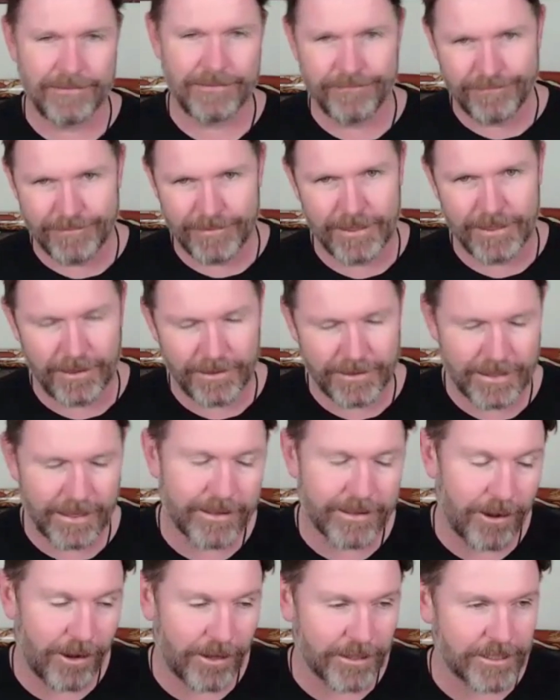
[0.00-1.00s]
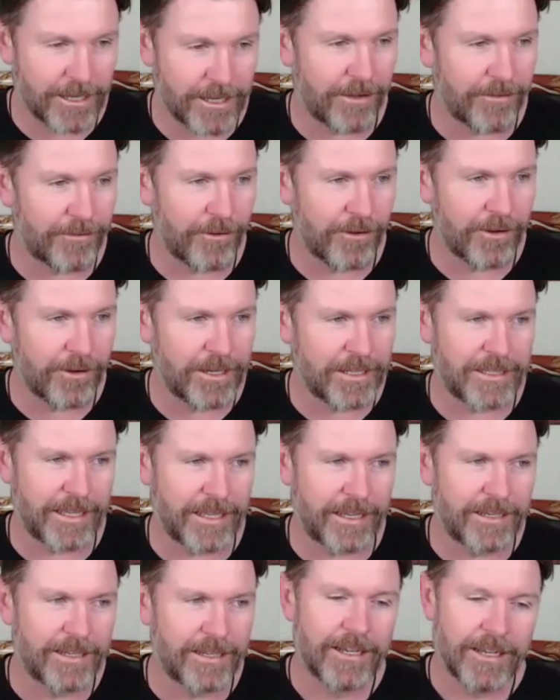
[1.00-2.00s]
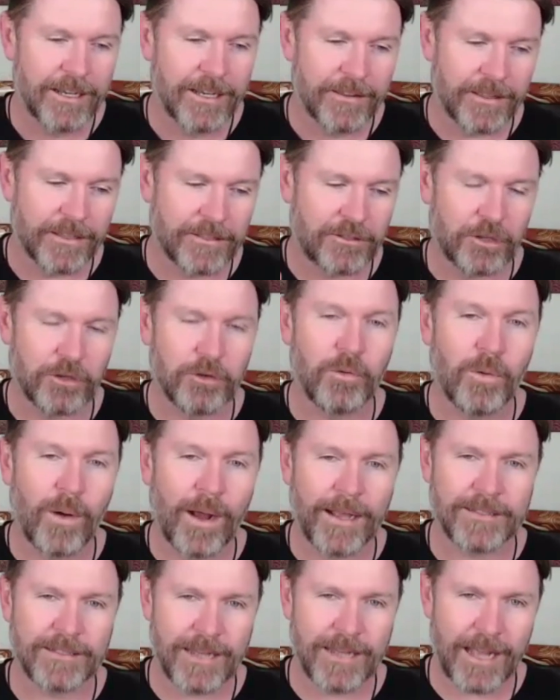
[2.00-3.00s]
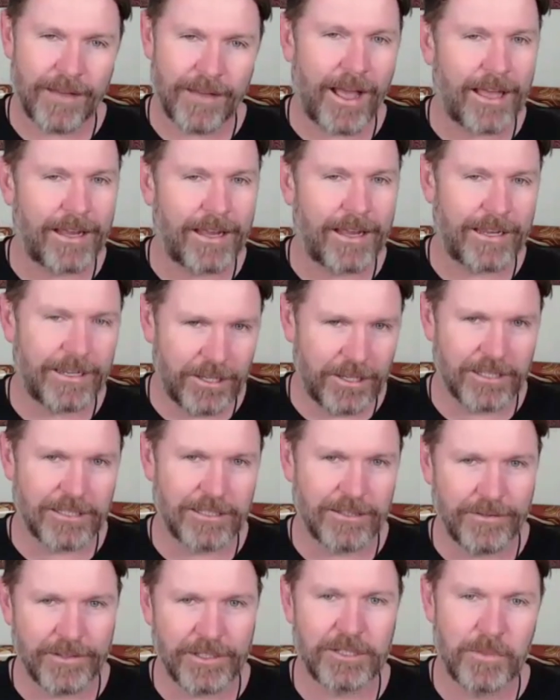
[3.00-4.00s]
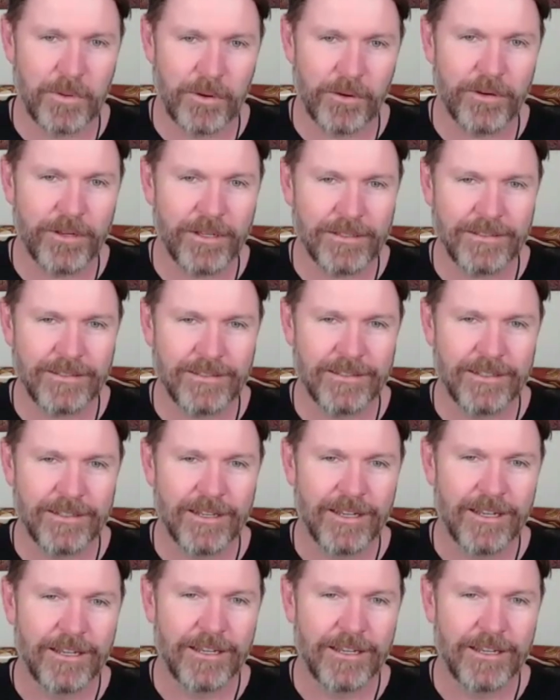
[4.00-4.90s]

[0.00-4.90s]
this other guy's going for it. And he said, there's two ways to have 18 years of experience.